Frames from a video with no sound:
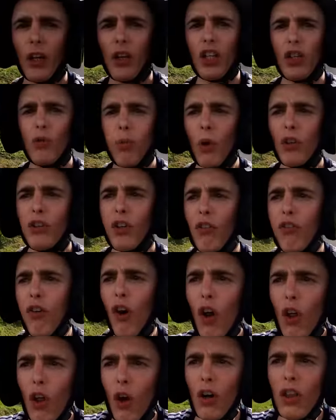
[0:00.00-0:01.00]
this
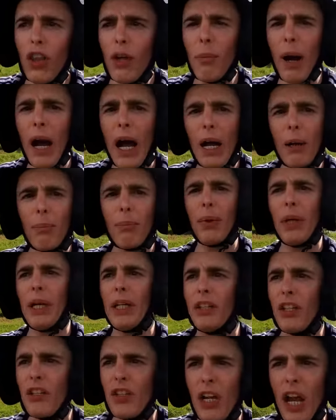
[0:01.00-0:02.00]
waterfall on the map,
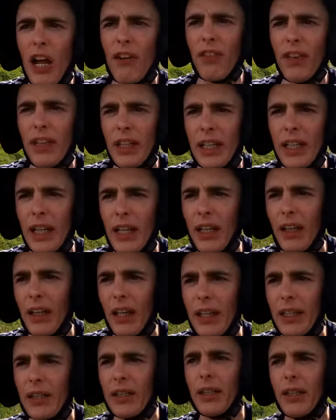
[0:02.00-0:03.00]
it doesn't have any kind of
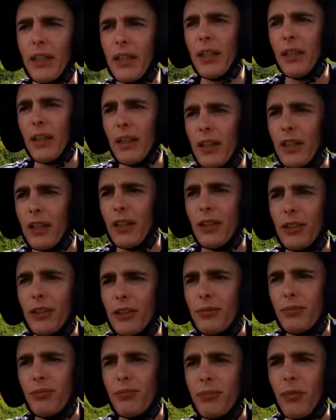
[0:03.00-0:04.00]
like
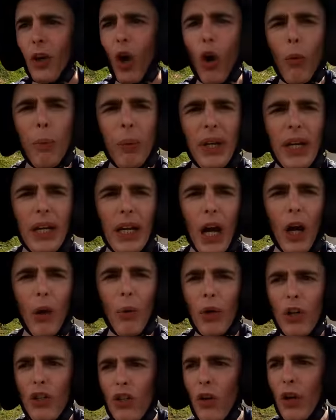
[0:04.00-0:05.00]
opening
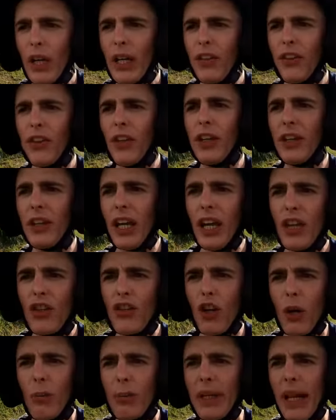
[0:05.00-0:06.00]
hours or anything like
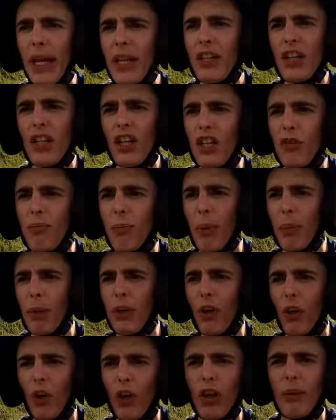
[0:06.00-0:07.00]
that, so I'm guessing it's
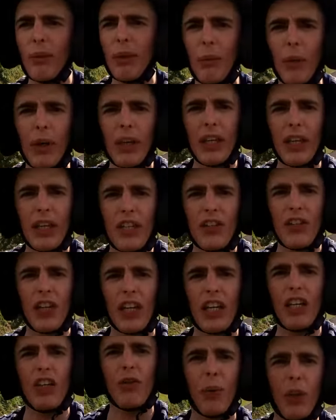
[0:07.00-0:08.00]
probably not going to be one of these
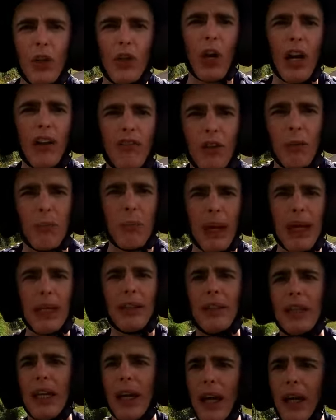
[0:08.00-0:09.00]
things where you have to
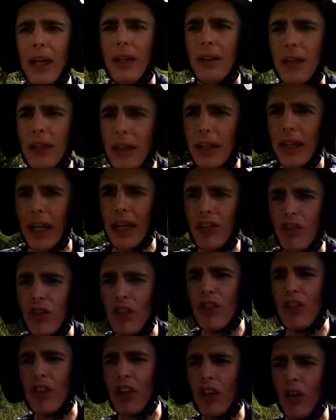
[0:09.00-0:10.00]
pay to get in, like an entrance